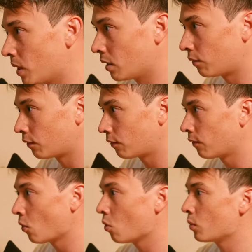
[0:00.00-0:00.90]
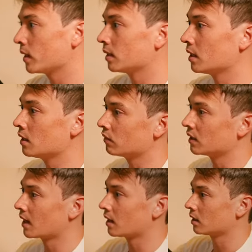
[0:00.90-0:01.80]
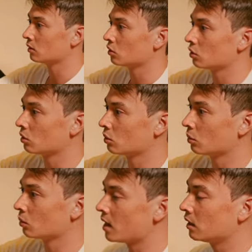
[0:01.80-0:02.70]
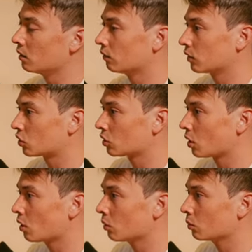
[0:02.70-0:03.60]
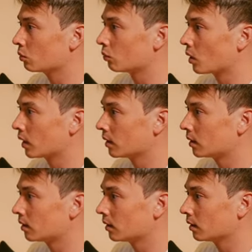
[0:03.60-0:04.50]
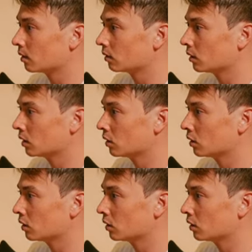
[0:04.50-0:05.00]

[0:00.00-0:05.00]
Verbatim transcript: Before we even get into any of this code right here, the